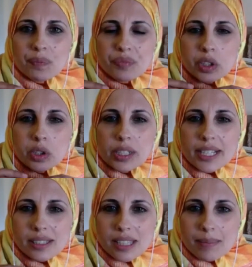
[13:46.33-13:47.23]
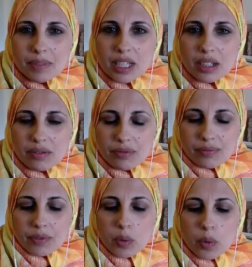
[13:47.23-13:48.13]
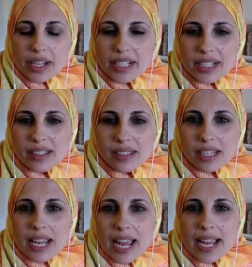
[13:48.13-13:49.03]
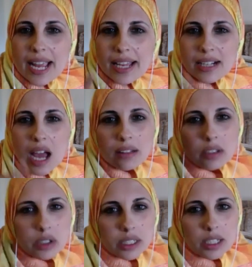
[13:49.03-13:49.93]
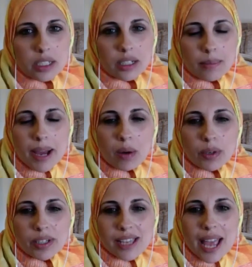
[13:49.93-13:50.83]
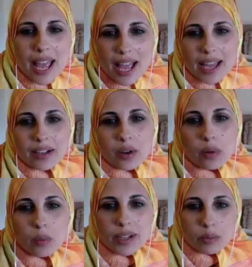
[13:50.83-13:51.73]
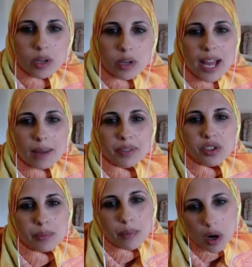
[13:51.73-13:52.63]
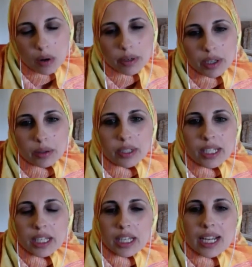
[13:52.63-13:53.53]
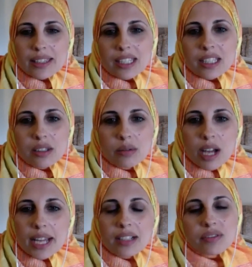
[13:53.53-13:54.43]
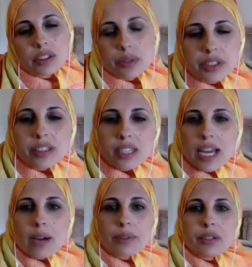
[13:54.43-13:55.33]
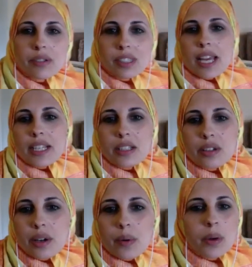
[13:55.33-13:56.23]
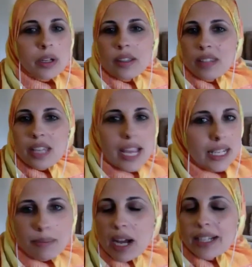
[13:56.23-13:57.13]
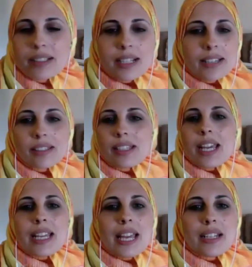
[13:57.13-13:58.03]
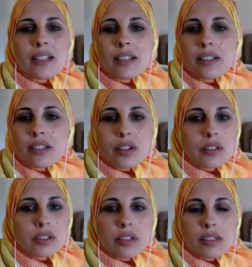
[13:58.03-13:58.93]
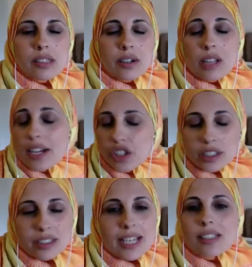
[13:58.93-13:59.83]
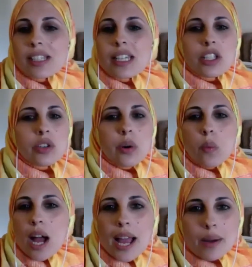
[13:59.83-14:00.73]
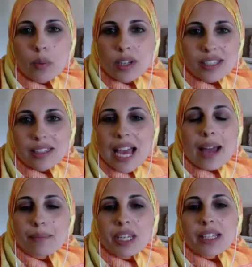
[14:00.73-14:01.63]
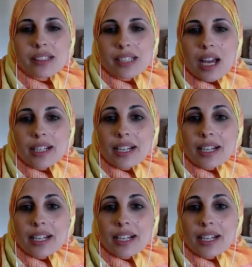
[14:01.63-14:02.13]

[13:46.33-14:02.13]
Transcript: look at something for what it is today and not look about what's ahead or what will happen tomorrow. And I think you kind of alluded to that when you said, the antibody testing and their serologic testing, why wasn't that being done